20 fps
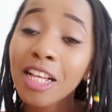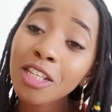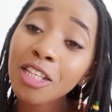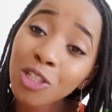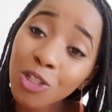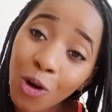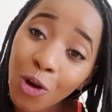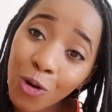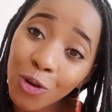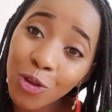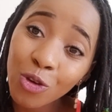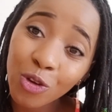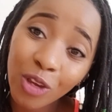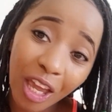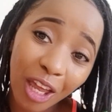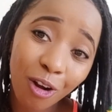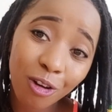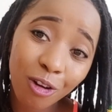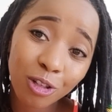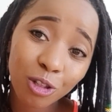So you
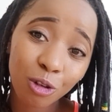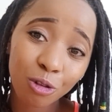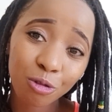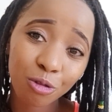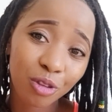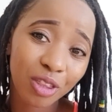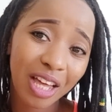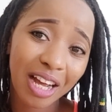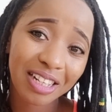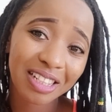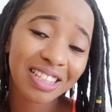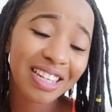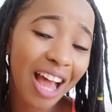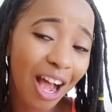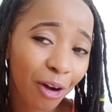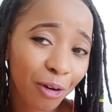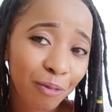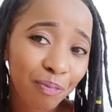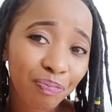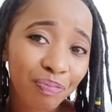can also do that.
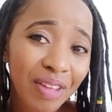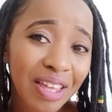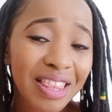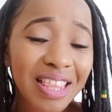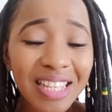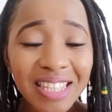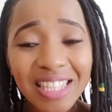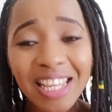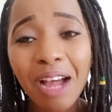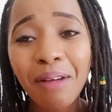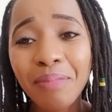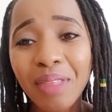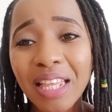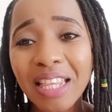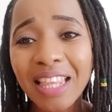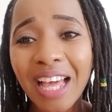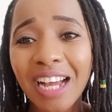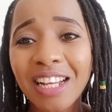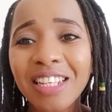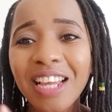Now there's something
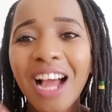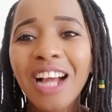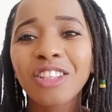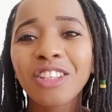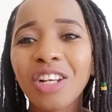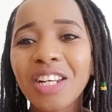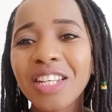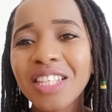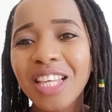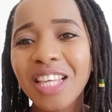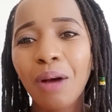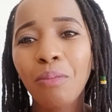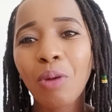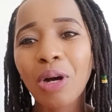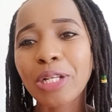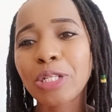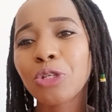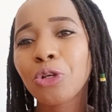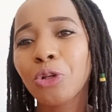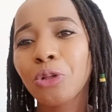that actually
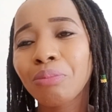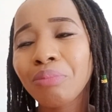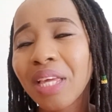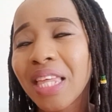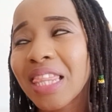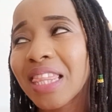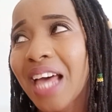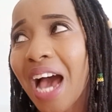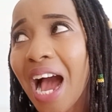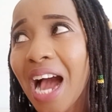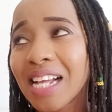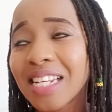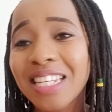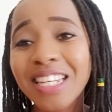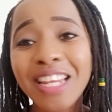someone told me, that